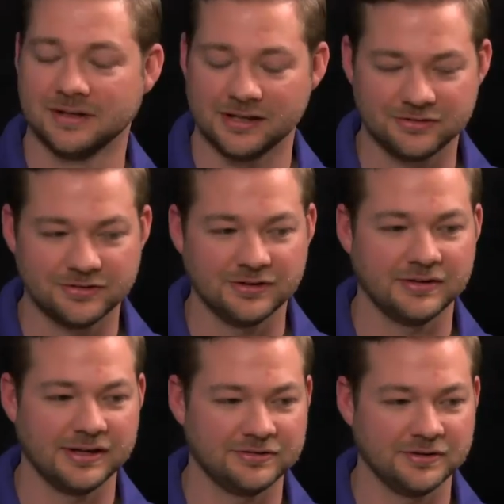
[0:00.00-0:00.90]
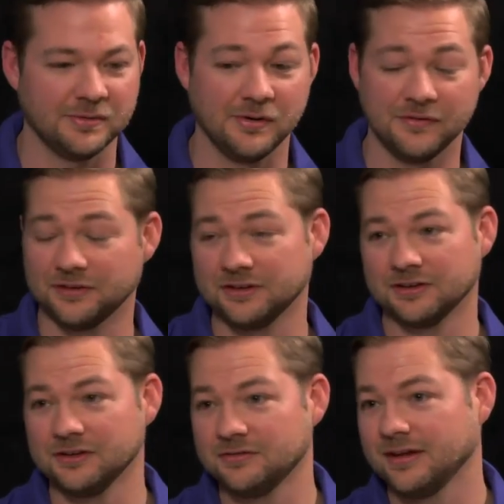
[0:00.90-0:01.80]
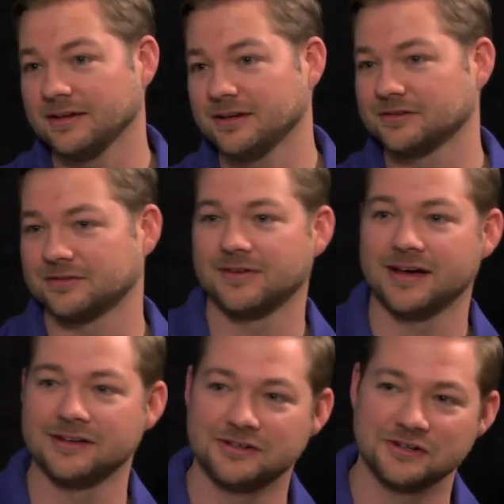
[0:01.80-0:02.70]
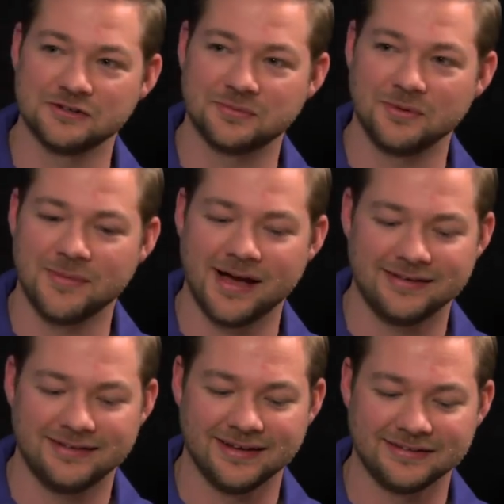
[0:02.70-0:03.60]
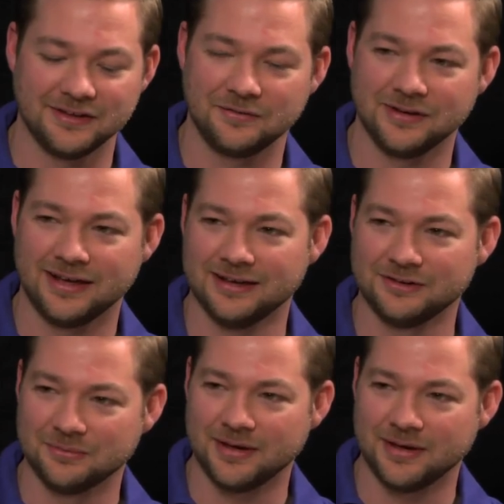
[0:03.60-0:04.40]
Well, that's true. That's true. Well, if it took you 10 years to find yours, we might see if we can't do